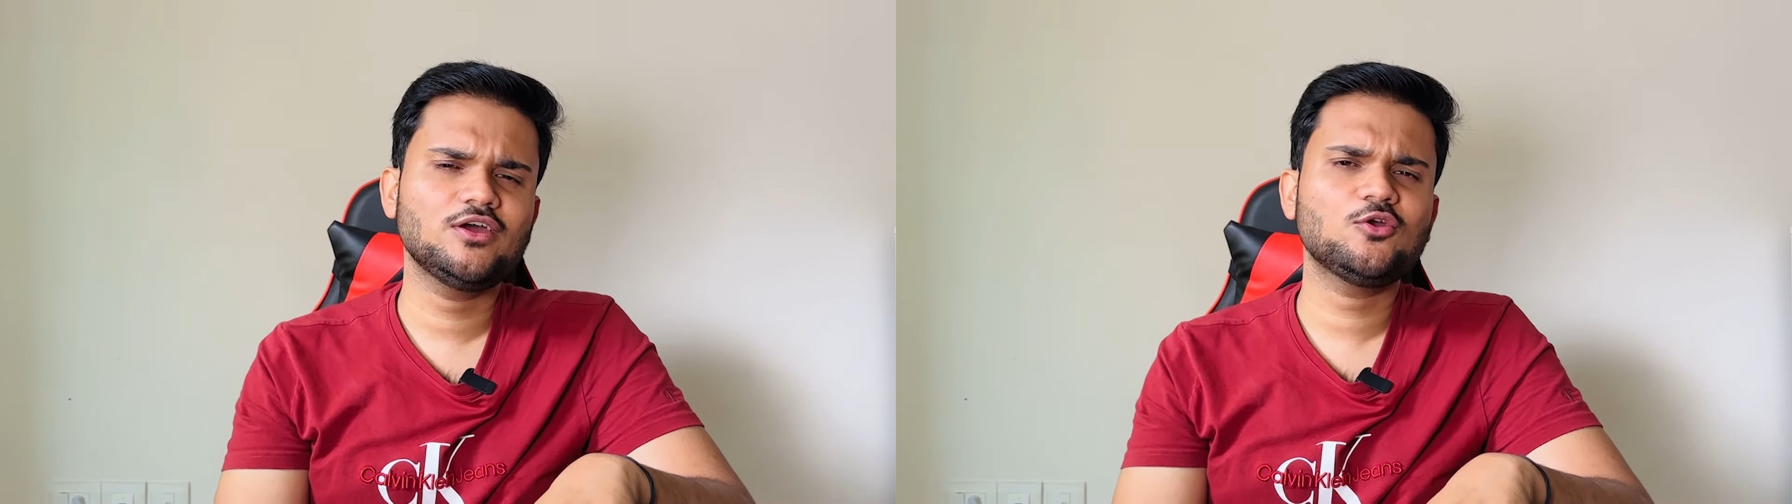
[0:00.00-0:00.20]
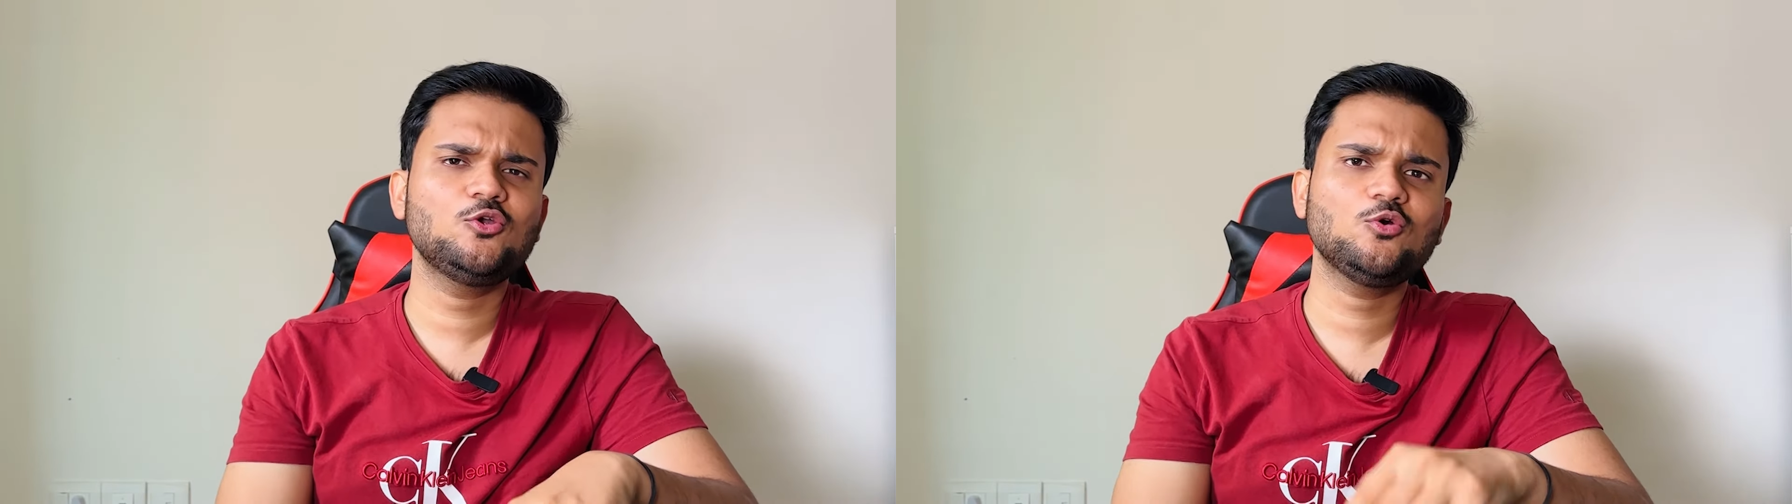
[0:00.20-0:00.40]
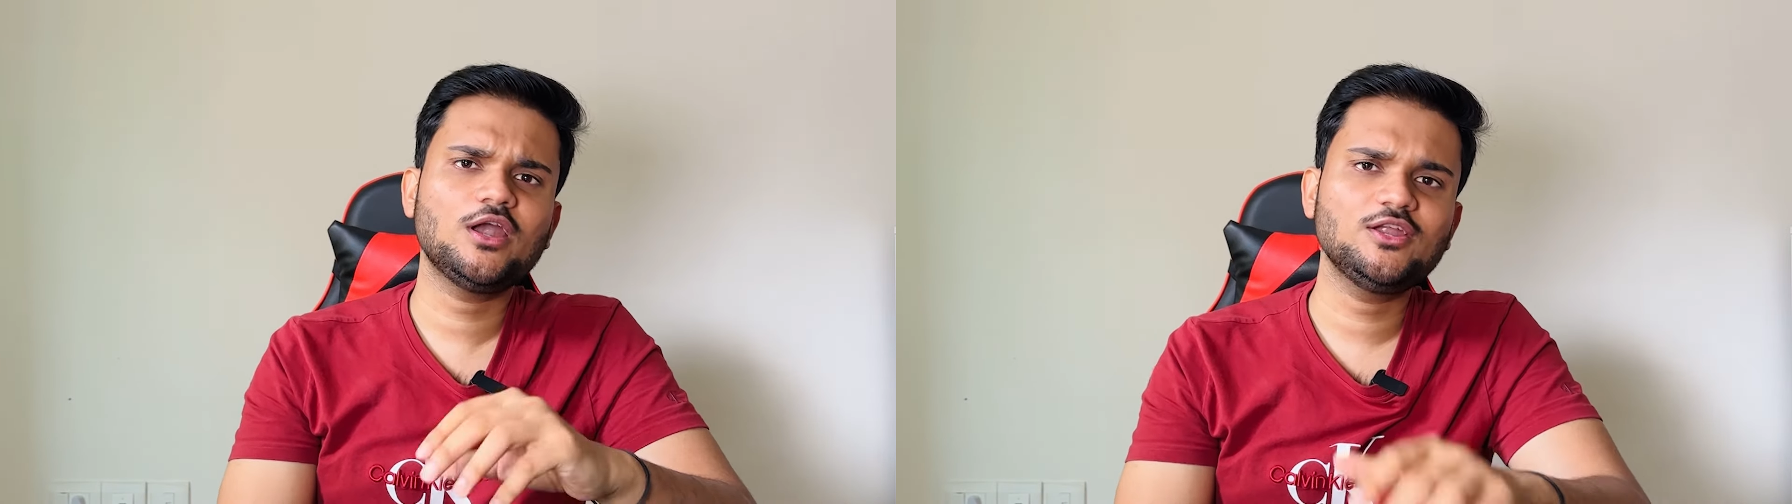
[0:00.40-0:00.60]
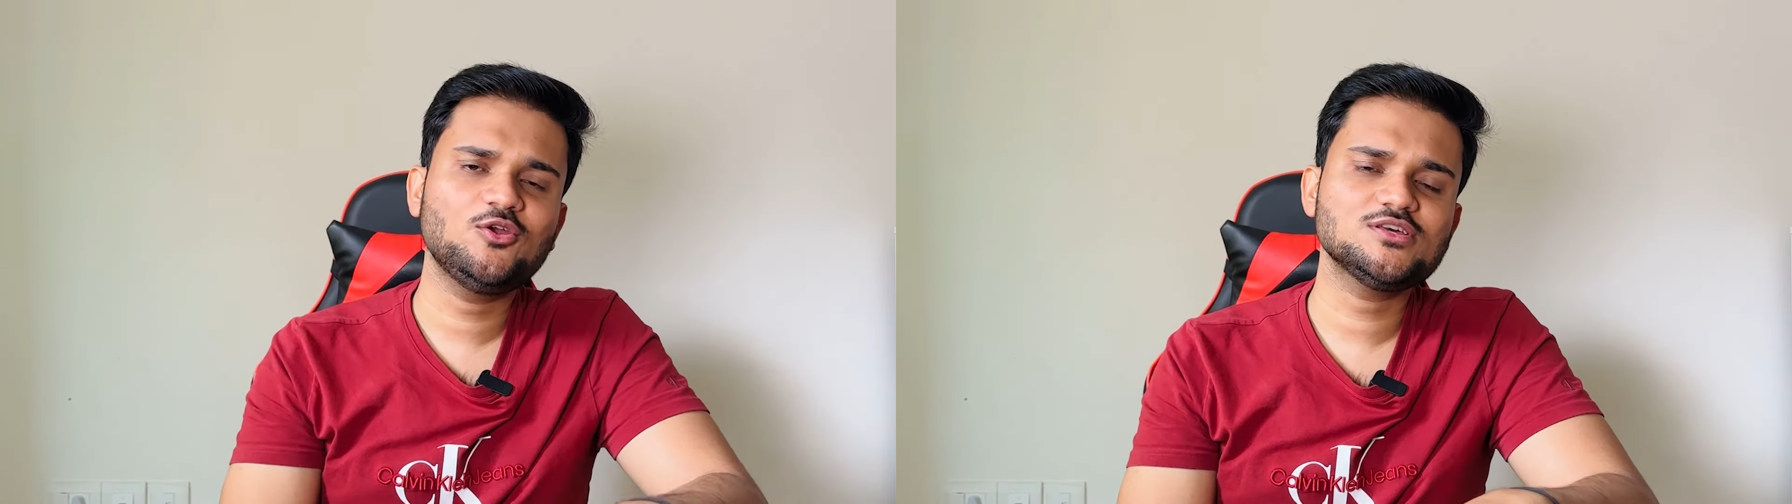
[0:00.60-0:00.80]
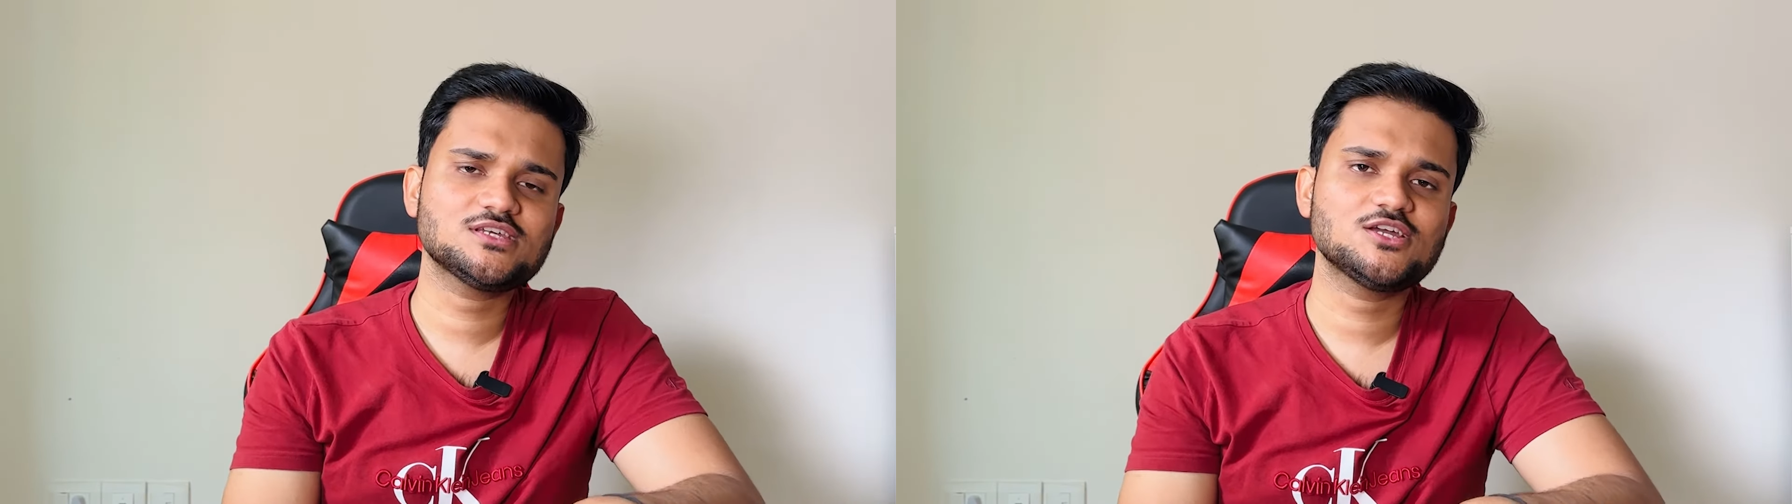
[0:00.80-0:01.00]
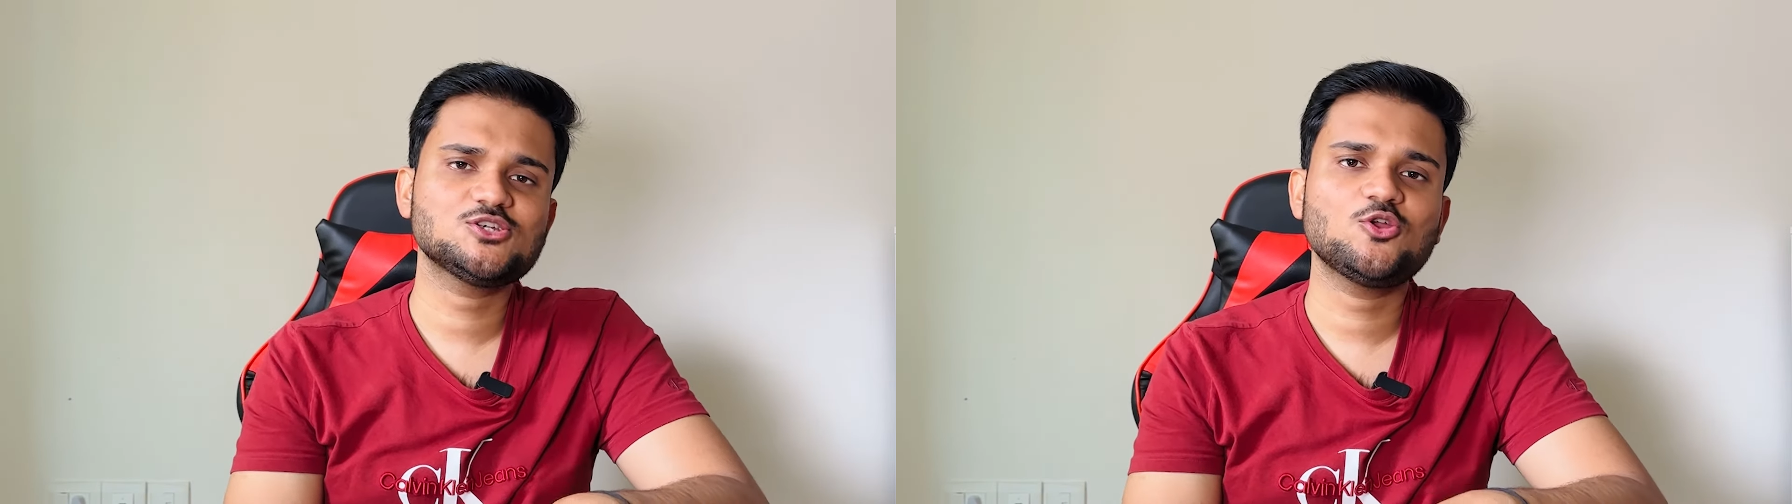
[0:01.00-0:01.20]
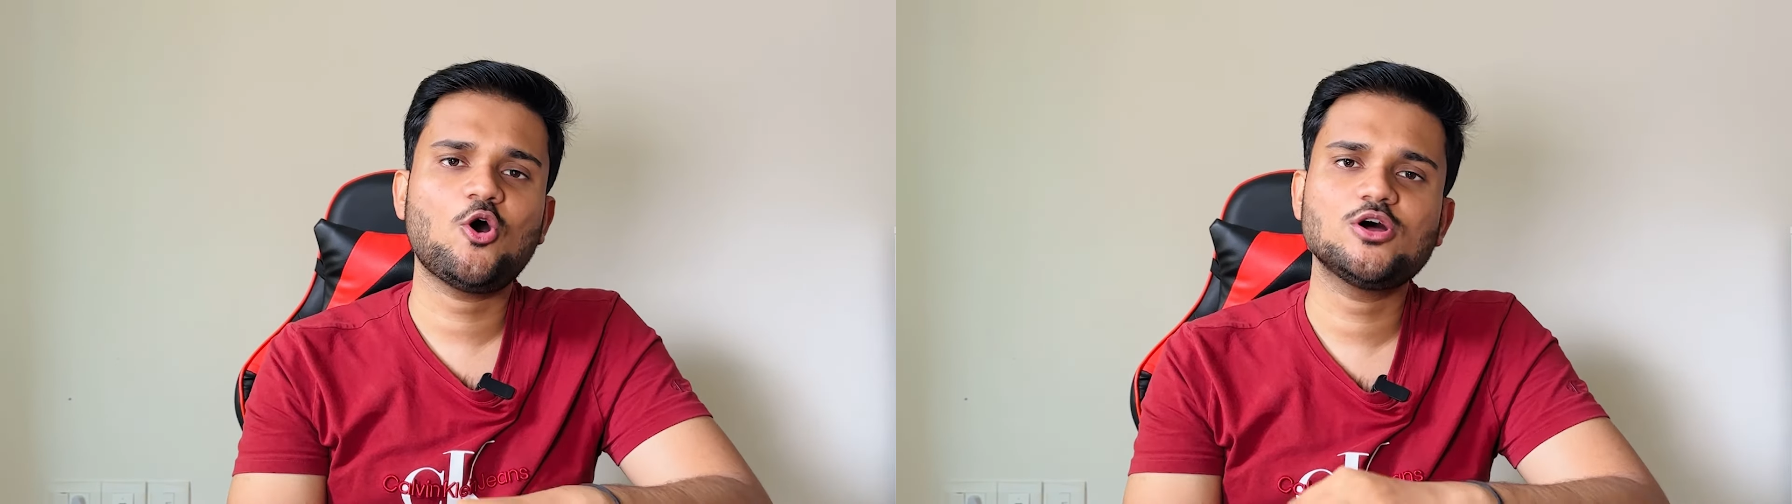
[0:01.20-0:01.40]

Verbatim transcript: we are going to continue discussion